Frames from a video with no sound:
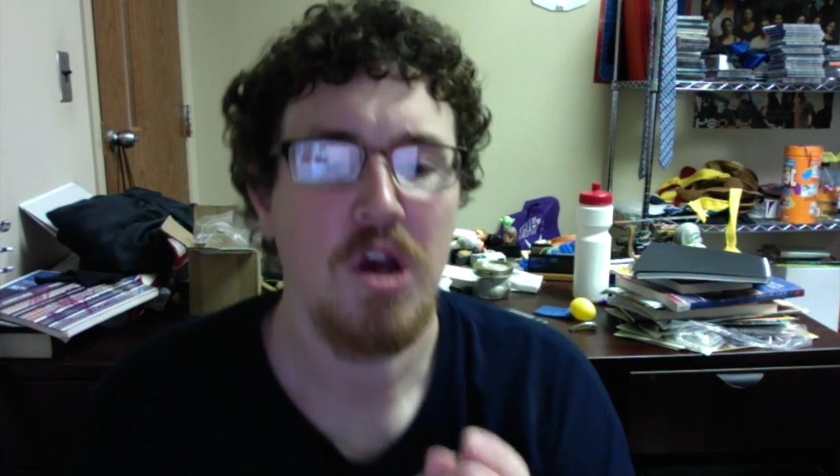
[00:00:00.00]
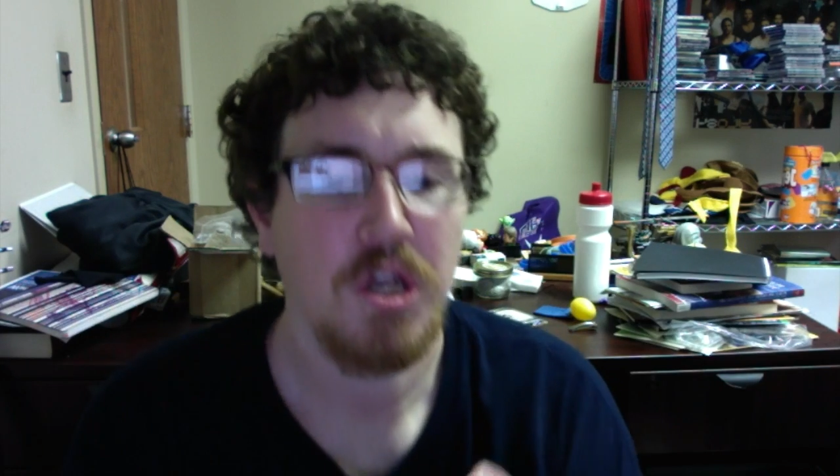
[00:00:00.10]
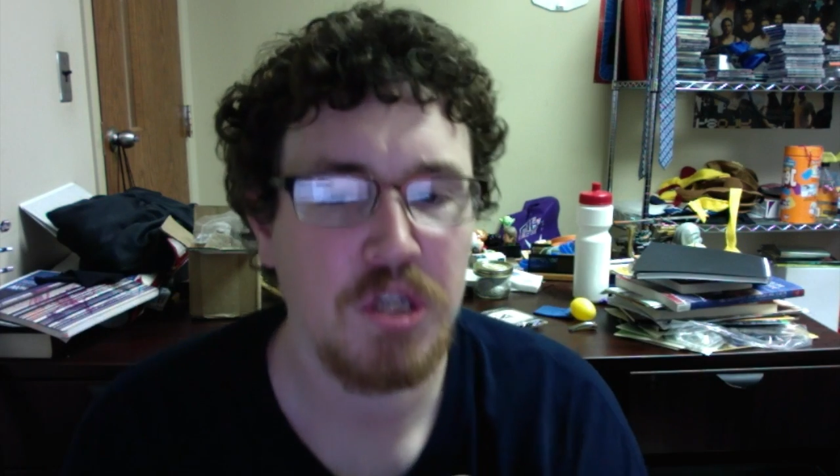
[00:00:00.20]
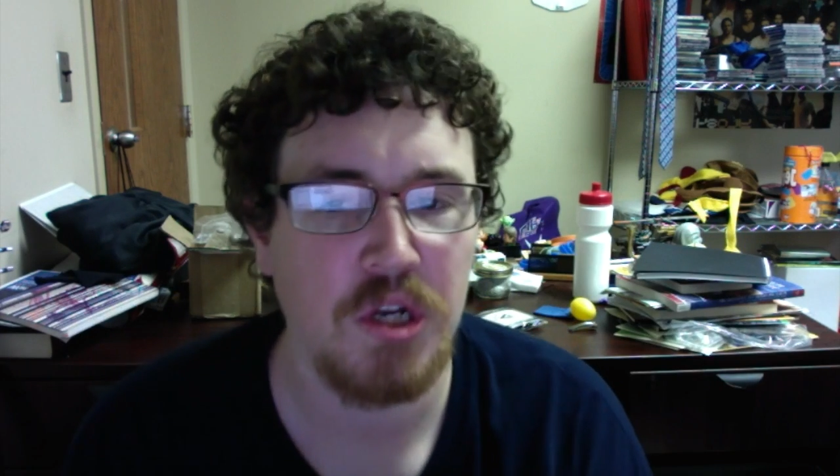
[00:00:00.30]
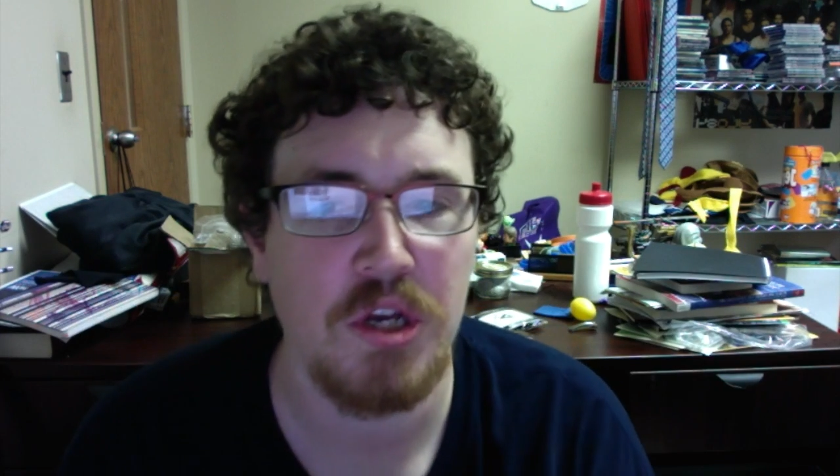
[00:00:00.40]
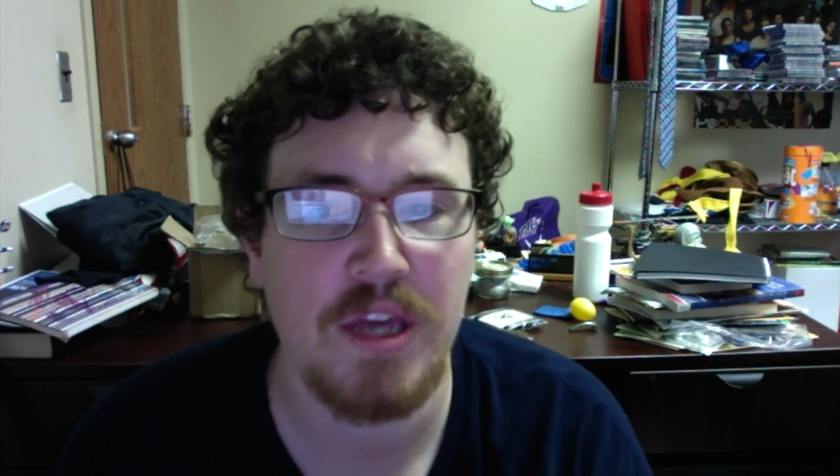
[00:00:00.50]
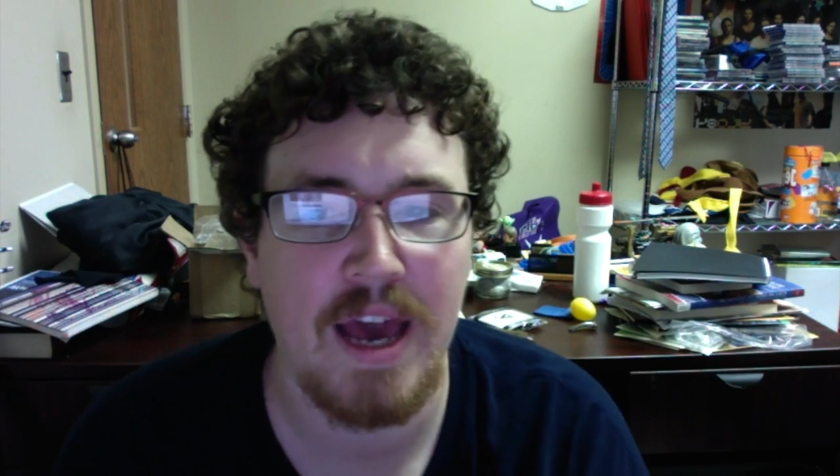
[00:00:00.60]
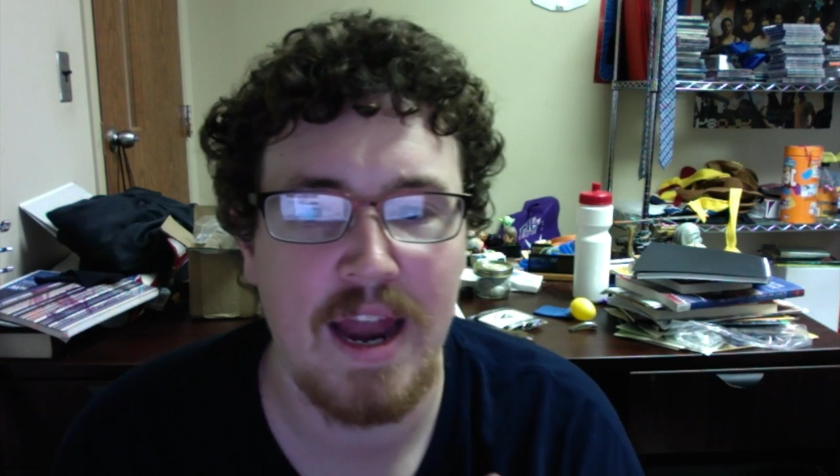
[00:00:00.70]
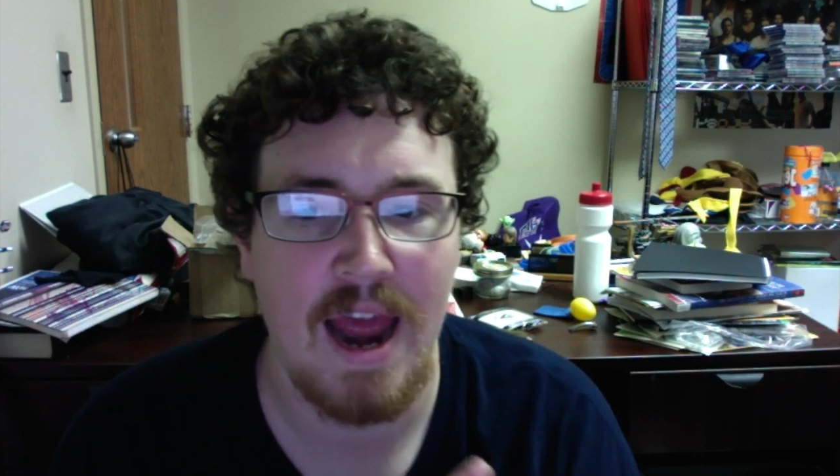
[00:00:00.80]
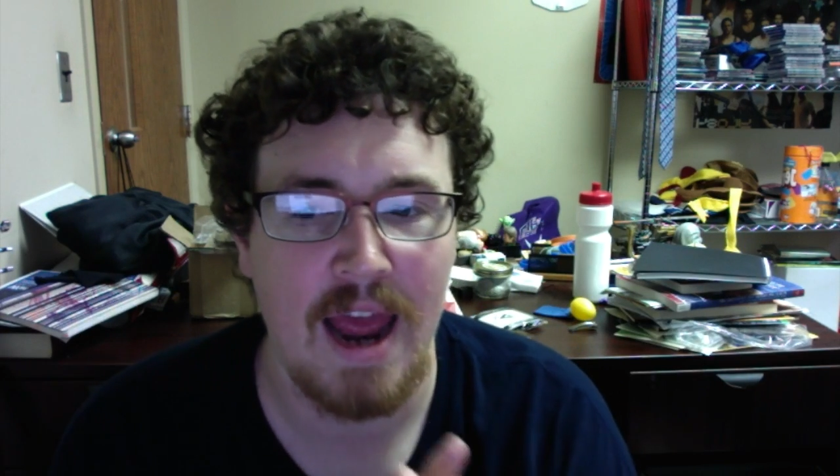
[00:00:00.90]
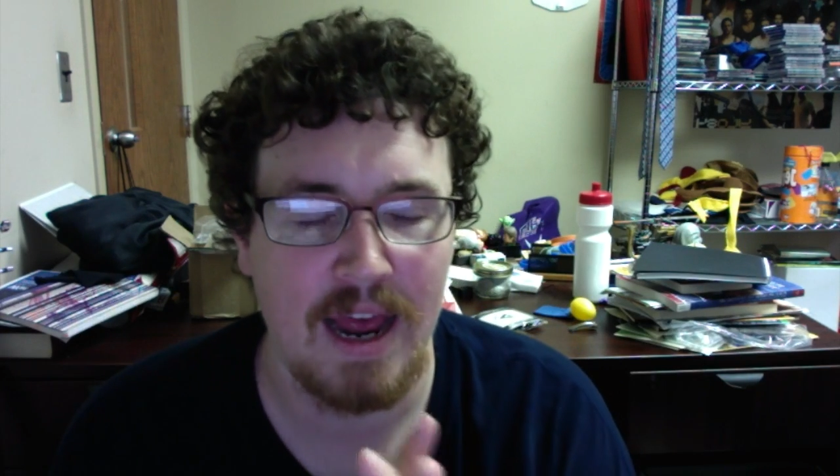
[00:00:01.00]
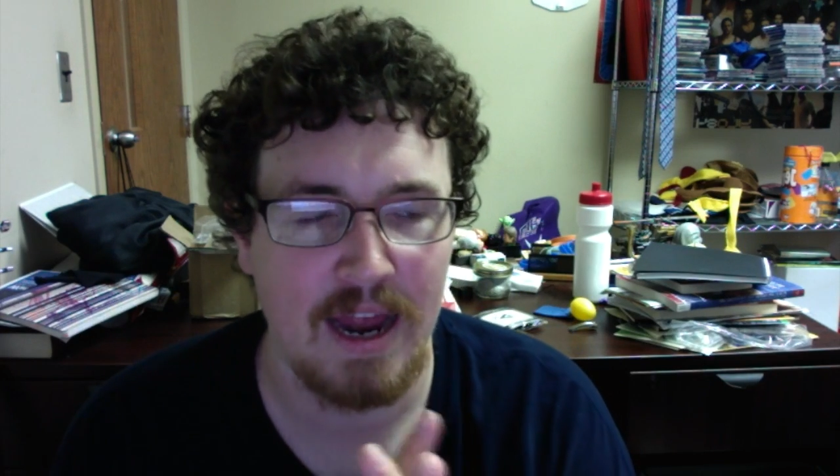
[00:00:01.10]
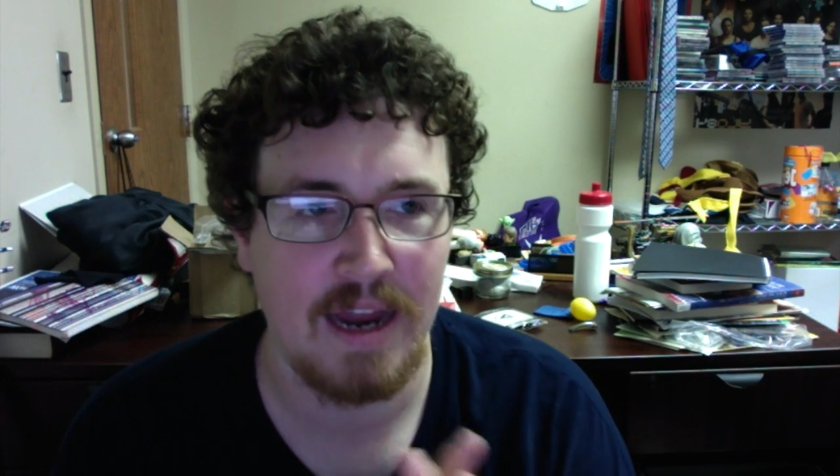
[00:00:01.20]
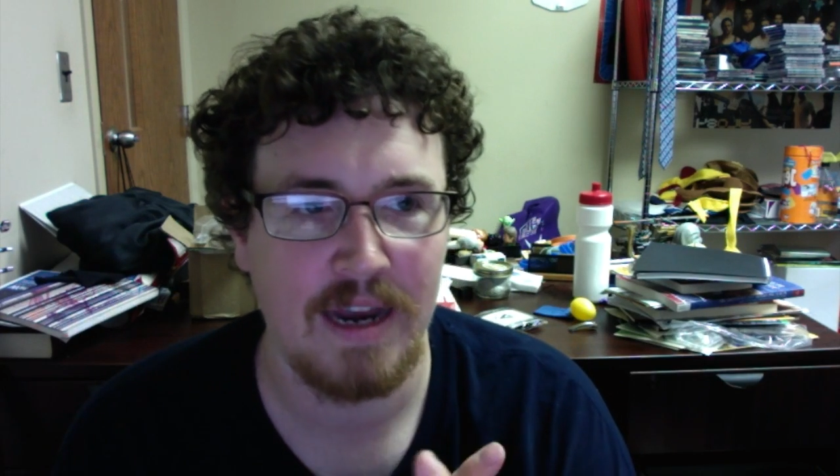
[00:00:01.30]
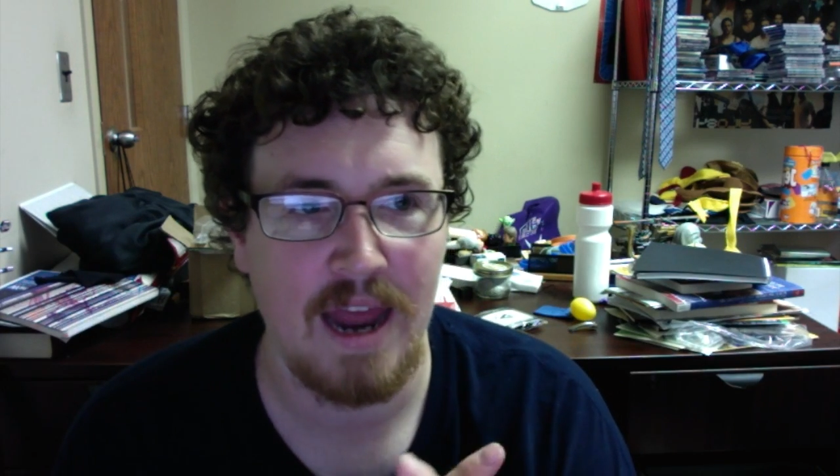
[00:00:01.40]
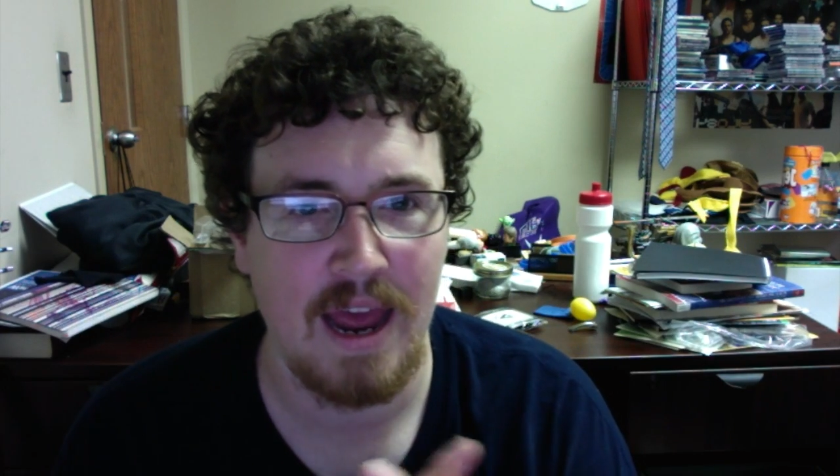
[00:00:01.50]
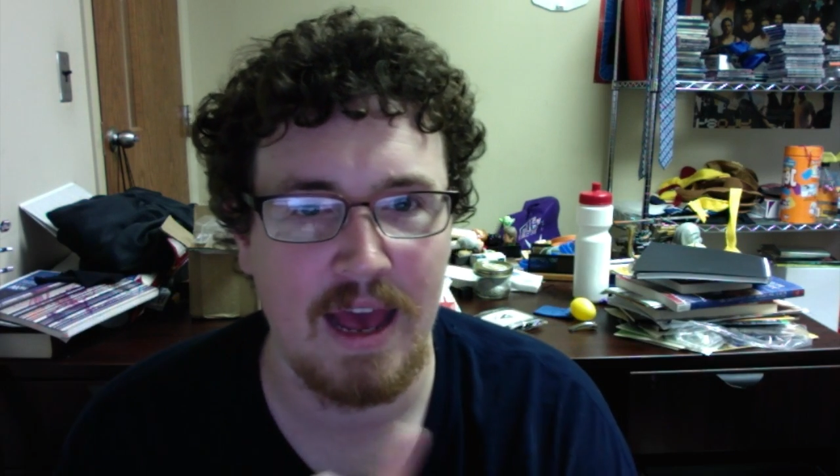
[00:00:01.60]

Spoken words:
to look at and